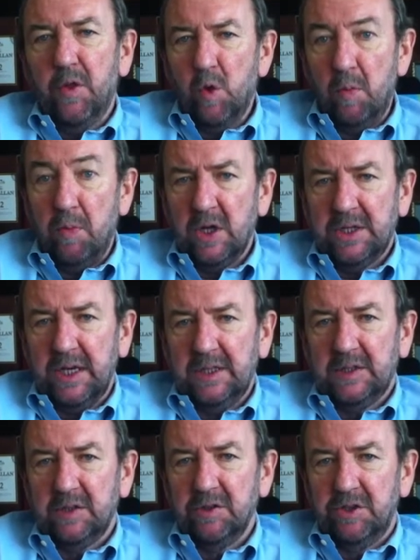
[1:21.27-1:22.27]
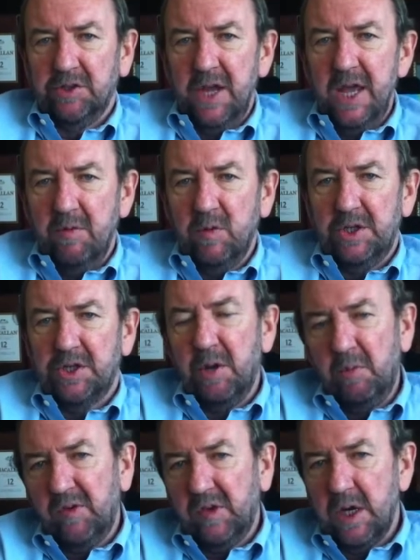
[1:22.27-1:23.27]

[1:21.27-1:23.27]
the robotic surgery, which I was